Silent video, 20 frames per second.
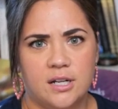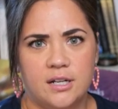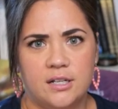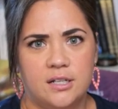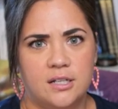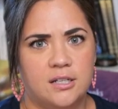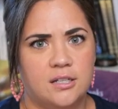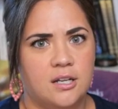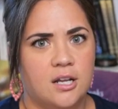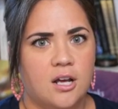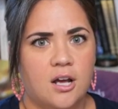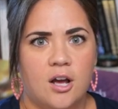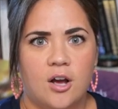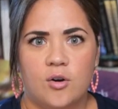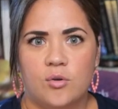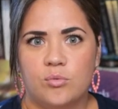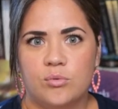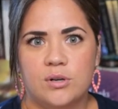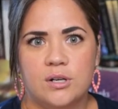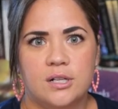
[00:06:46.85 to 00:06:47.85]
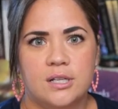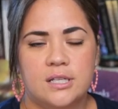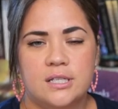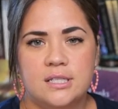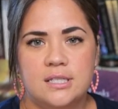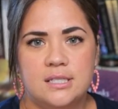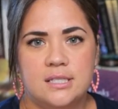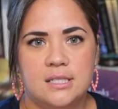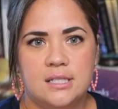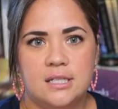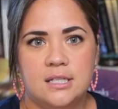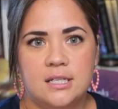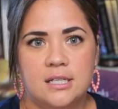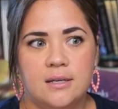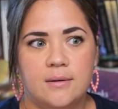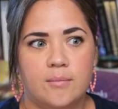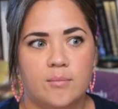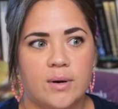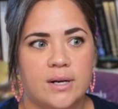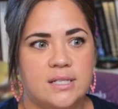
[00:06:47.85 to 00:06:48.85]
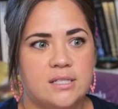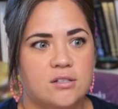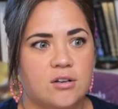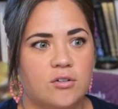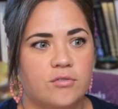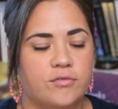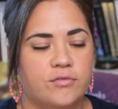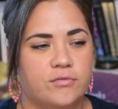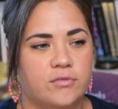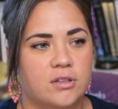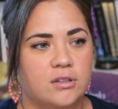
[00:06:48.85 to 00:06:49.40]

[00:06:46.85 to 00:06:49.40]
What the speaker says: I didn't really see myself